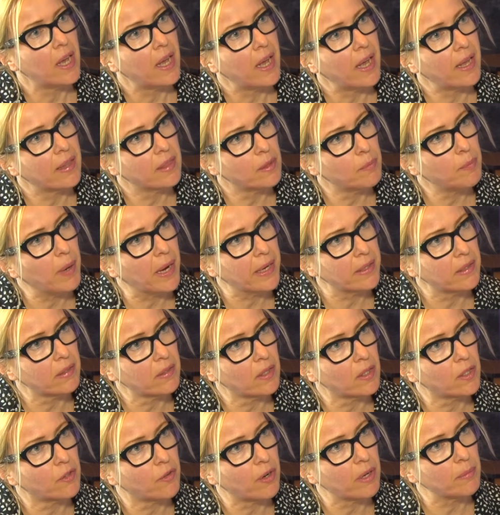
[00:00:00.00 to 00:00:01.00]
and the binding
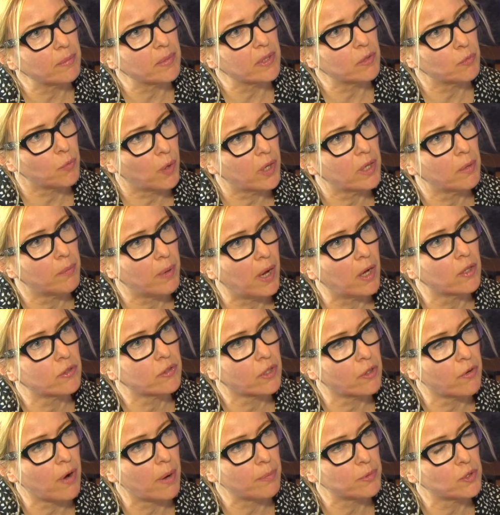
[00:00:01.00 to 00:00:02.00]
agreement? What about
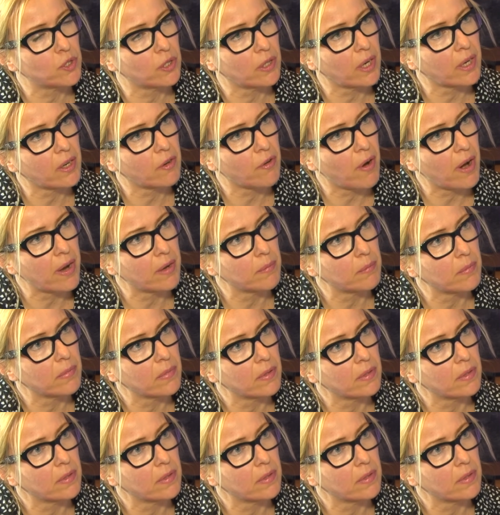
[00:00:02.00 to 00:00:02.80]
corruption and crime?